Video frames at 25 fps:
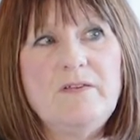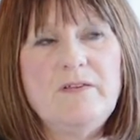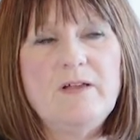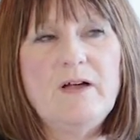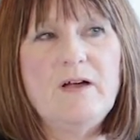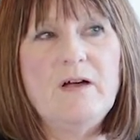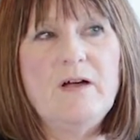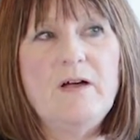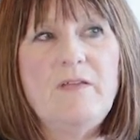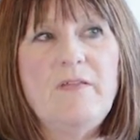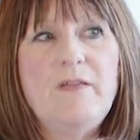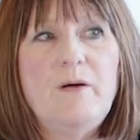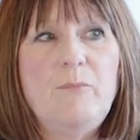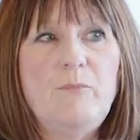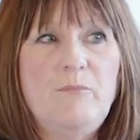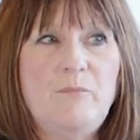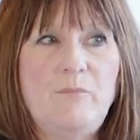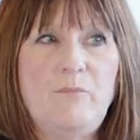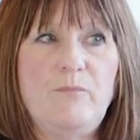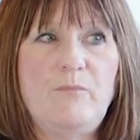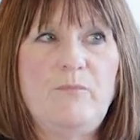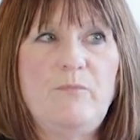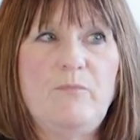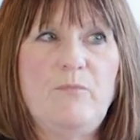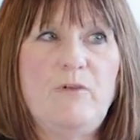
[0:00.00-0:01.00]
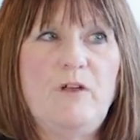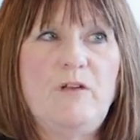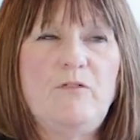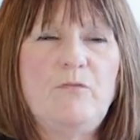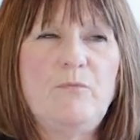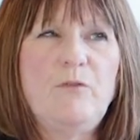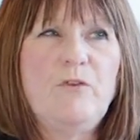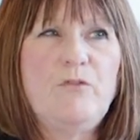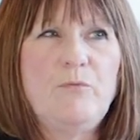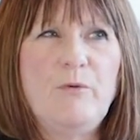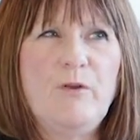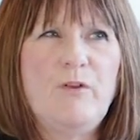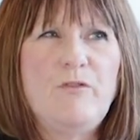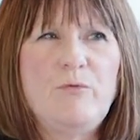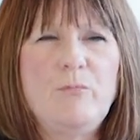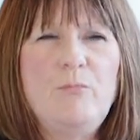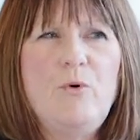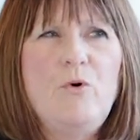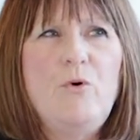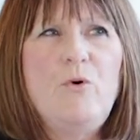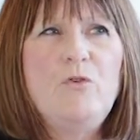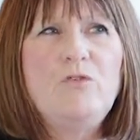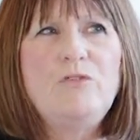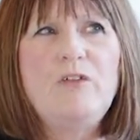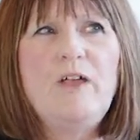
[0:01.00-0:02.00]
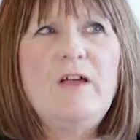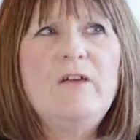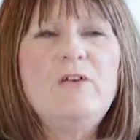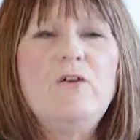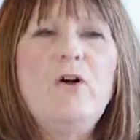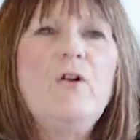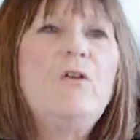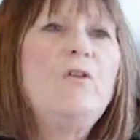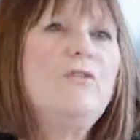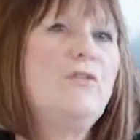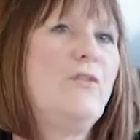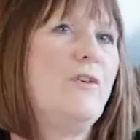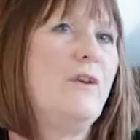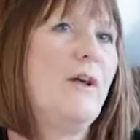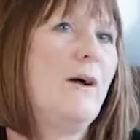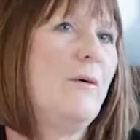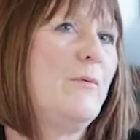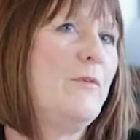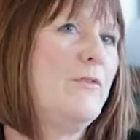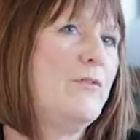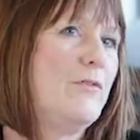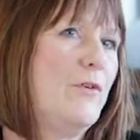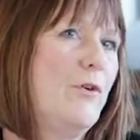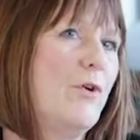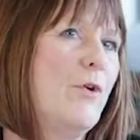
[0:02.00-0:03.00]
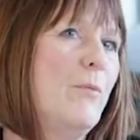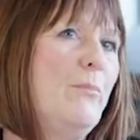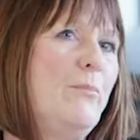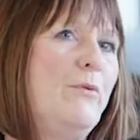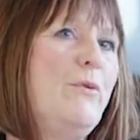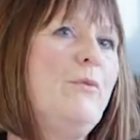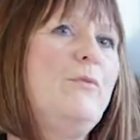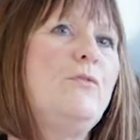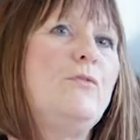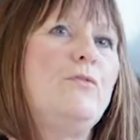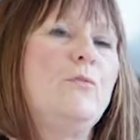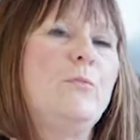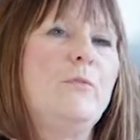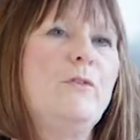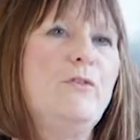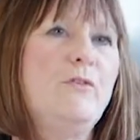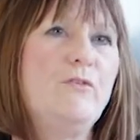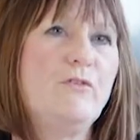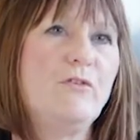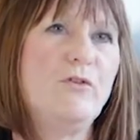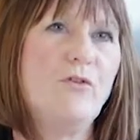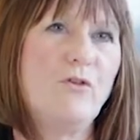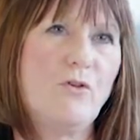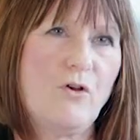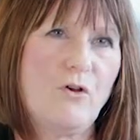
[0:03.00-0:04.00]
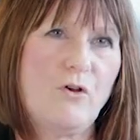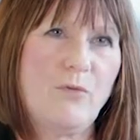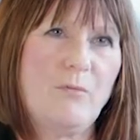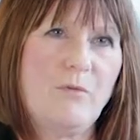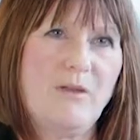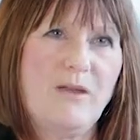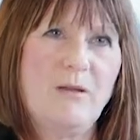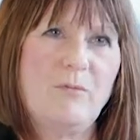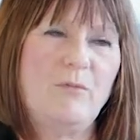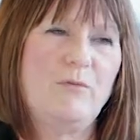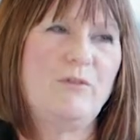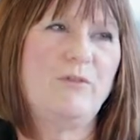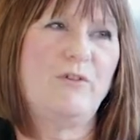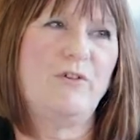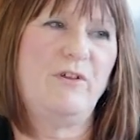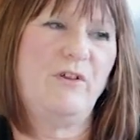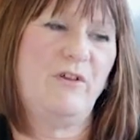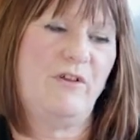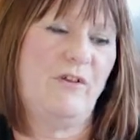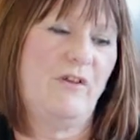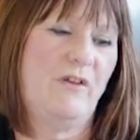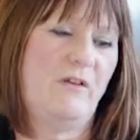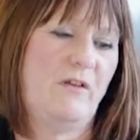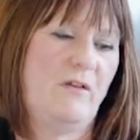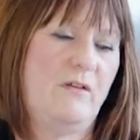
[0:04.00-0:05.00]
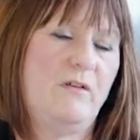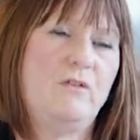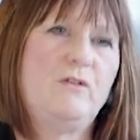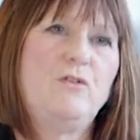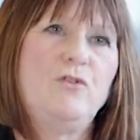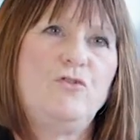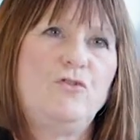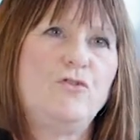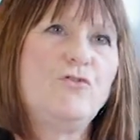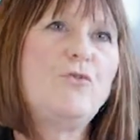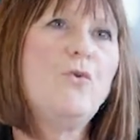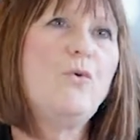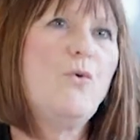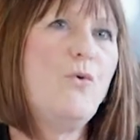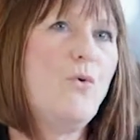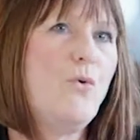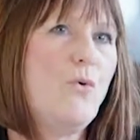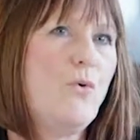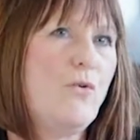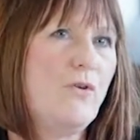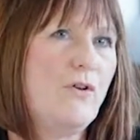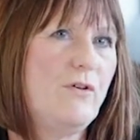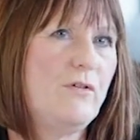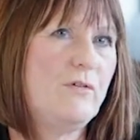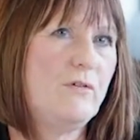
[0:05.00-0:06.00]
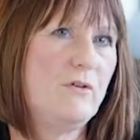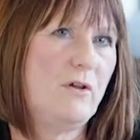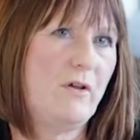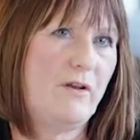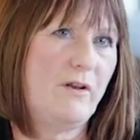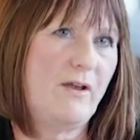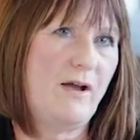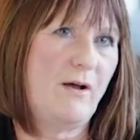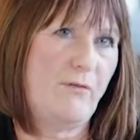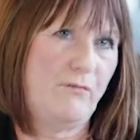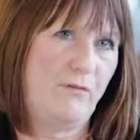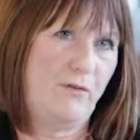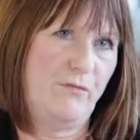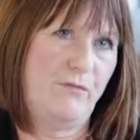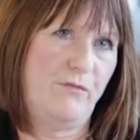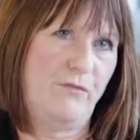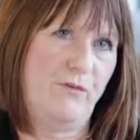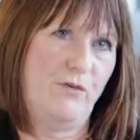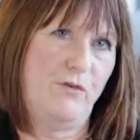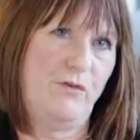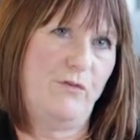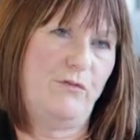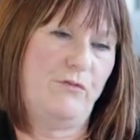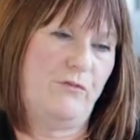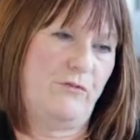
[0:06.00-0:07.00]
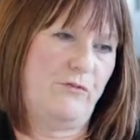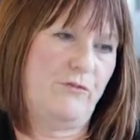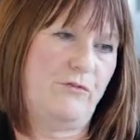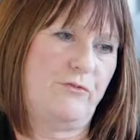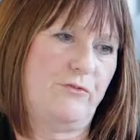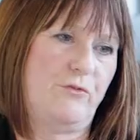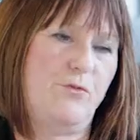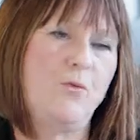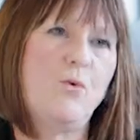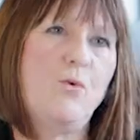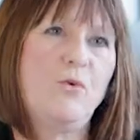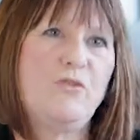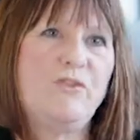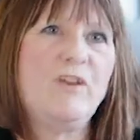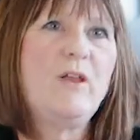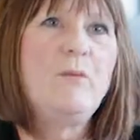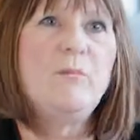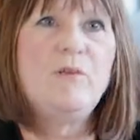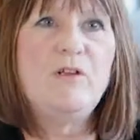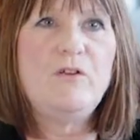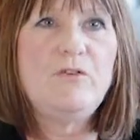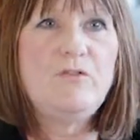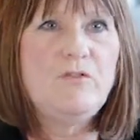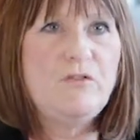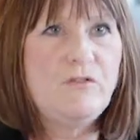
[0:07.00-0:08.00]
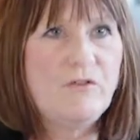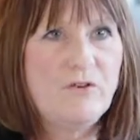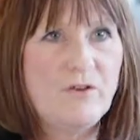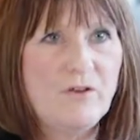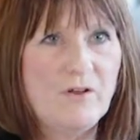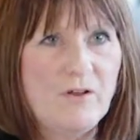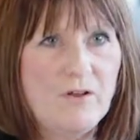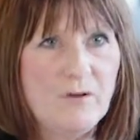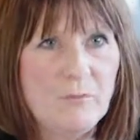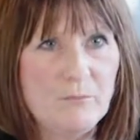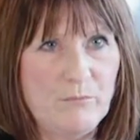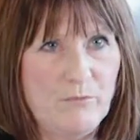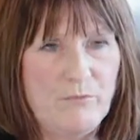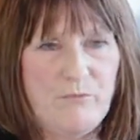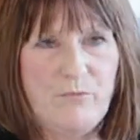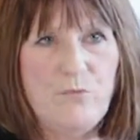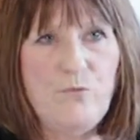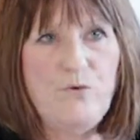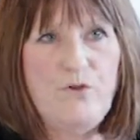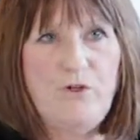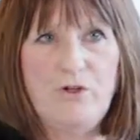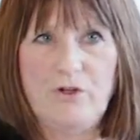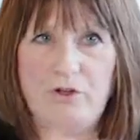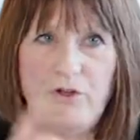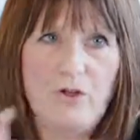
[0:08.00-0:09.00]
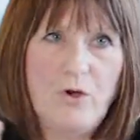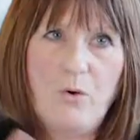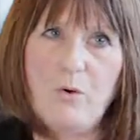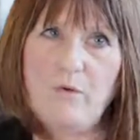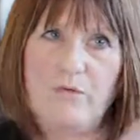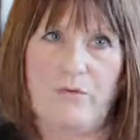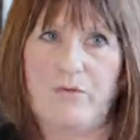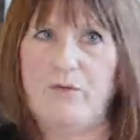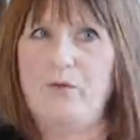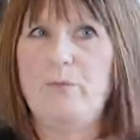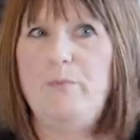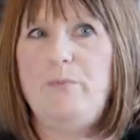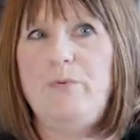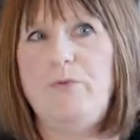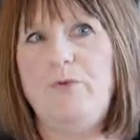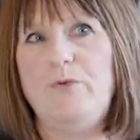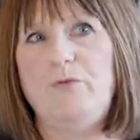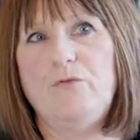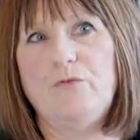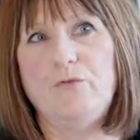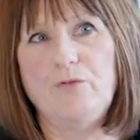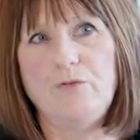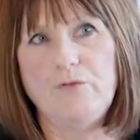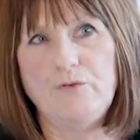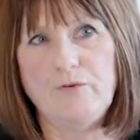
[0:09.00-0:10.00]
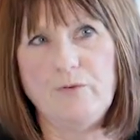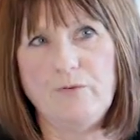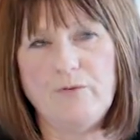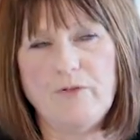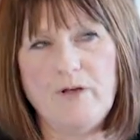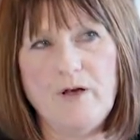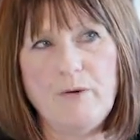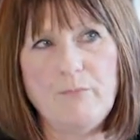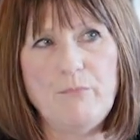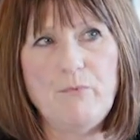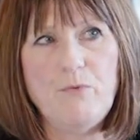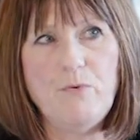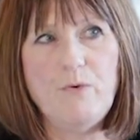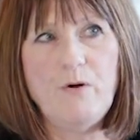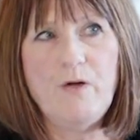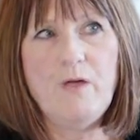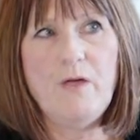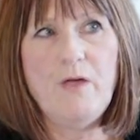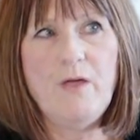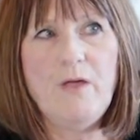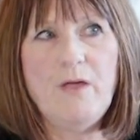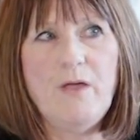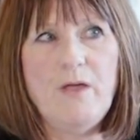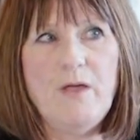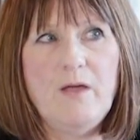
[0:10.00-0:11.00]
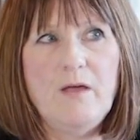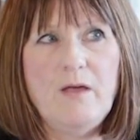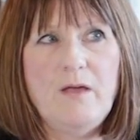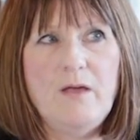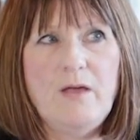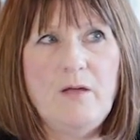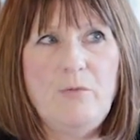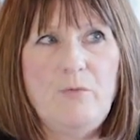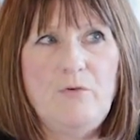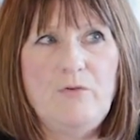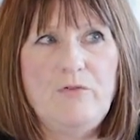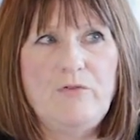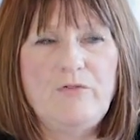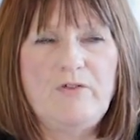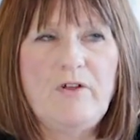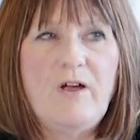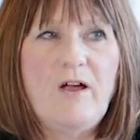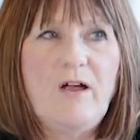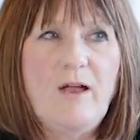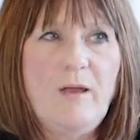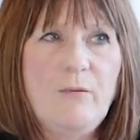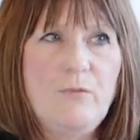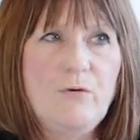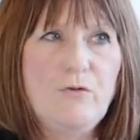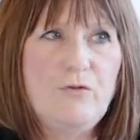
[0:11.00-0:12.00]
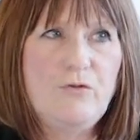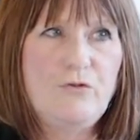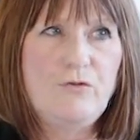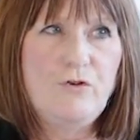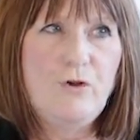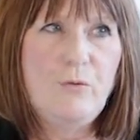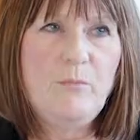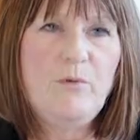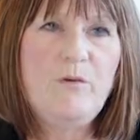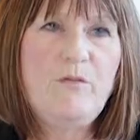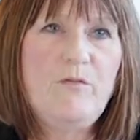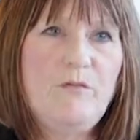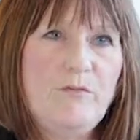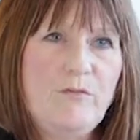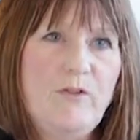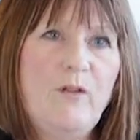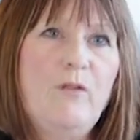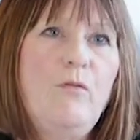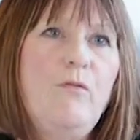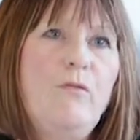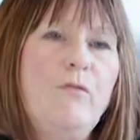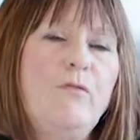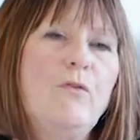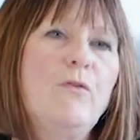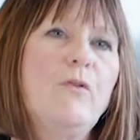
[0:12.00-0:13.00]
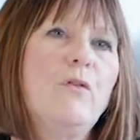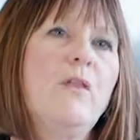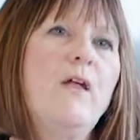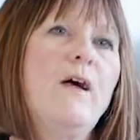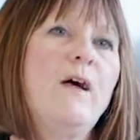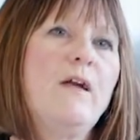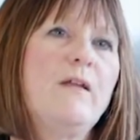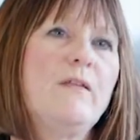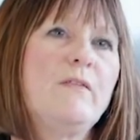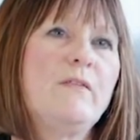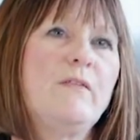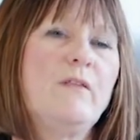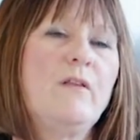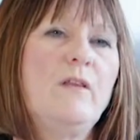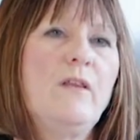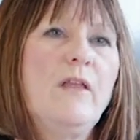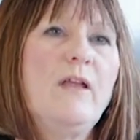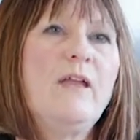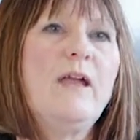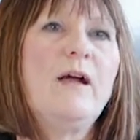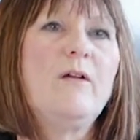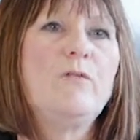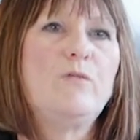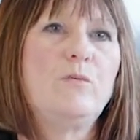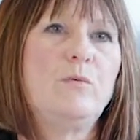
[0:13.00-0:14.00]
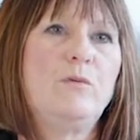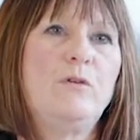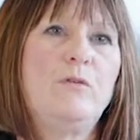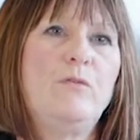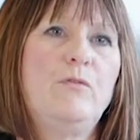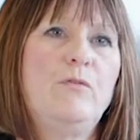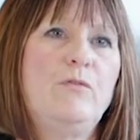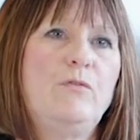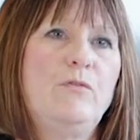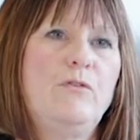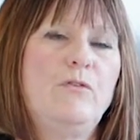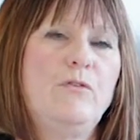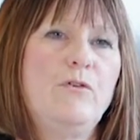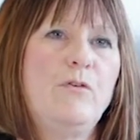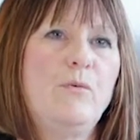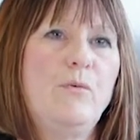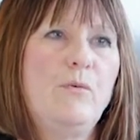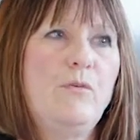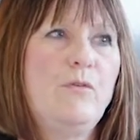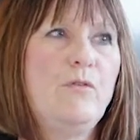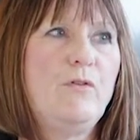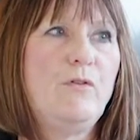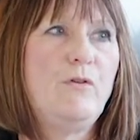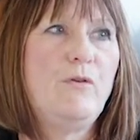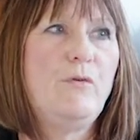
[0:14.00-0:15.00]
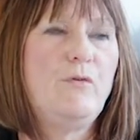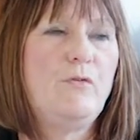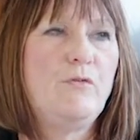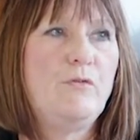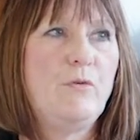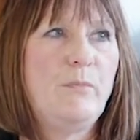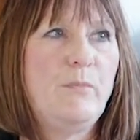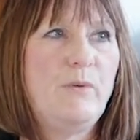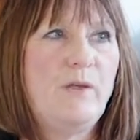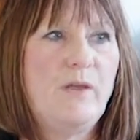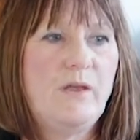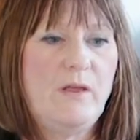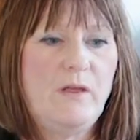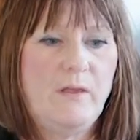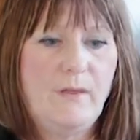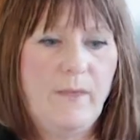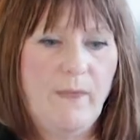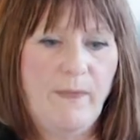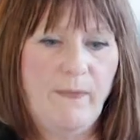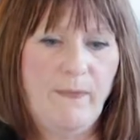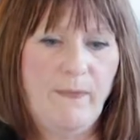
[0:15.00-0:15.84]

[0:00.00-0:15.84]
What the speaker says: then it's more technology now. It's computers, but you still got to be able to draw and have your first source image before you can go on the computer and do that. But it was time consuming and skillful. Like the layouts we used to do, they used to be.